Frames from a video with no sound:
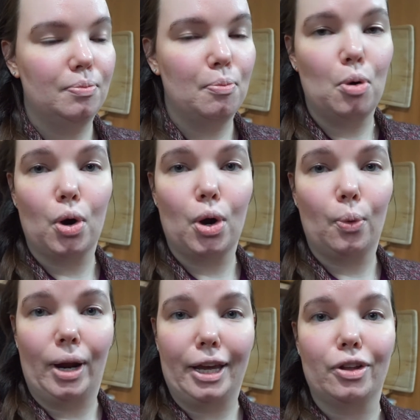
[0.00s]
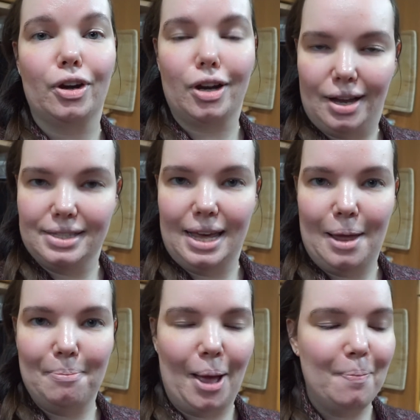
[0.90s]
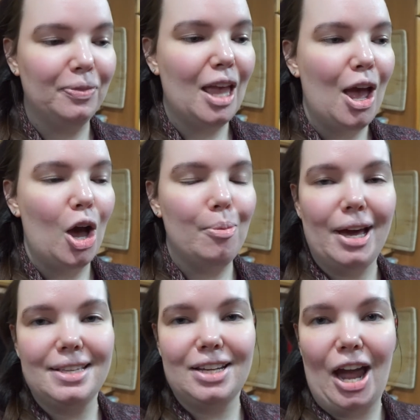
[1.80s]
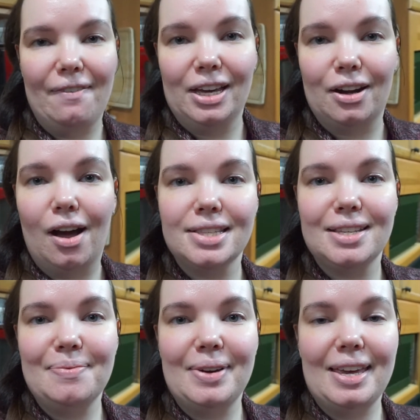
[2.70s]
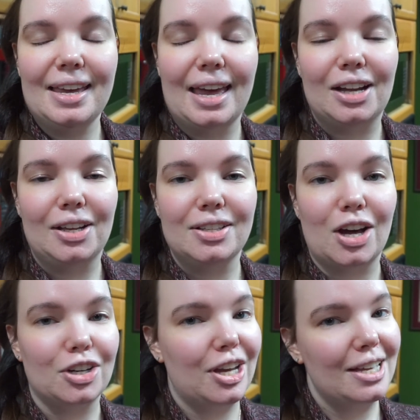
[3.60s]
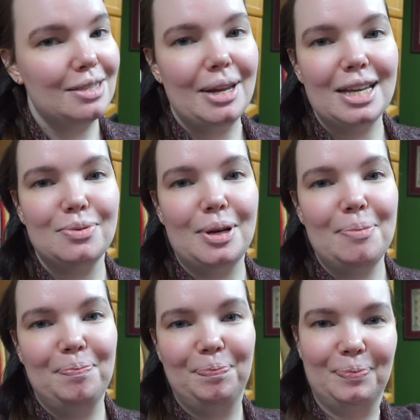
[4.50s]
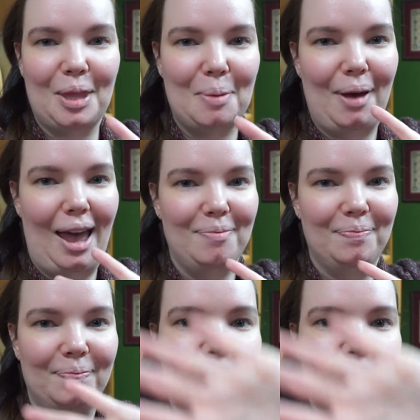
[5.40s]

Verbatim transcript: more regular content. But hope you guys are having an awesome week and I'll talk to you guys in my next one. Bye.